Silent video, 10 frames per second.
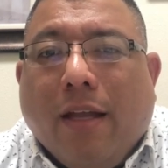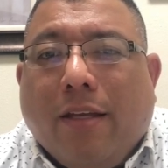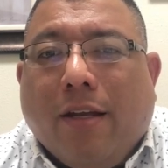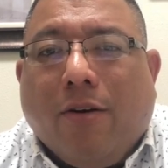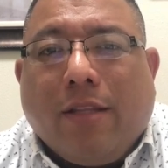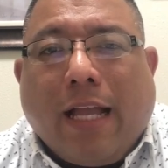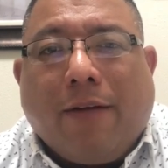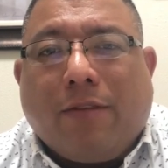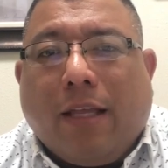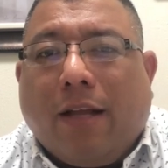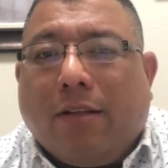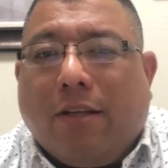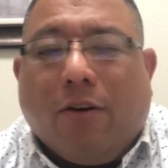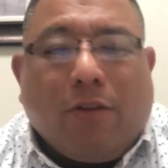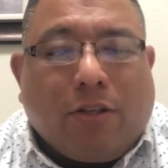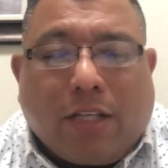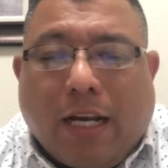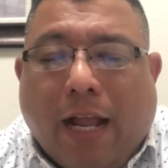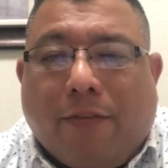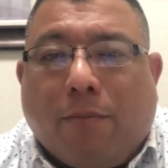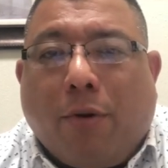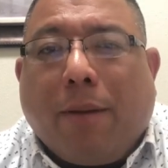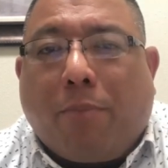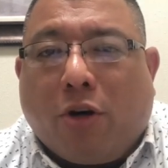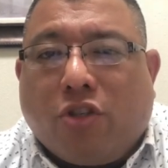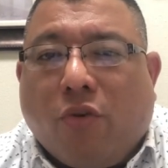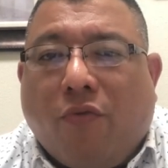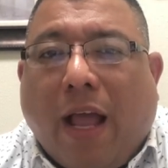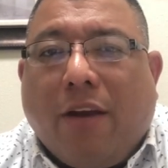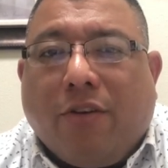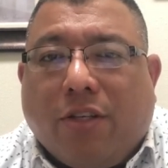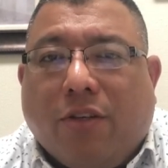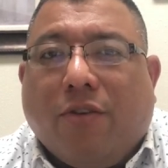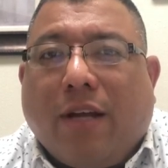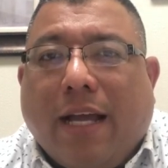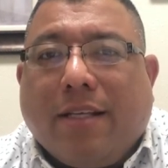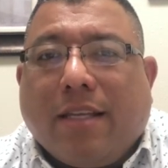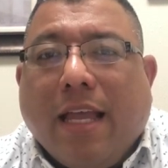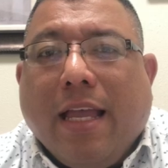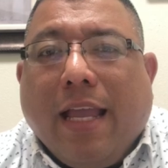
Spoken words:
They have that, there's going to have to bring personal value to you guys.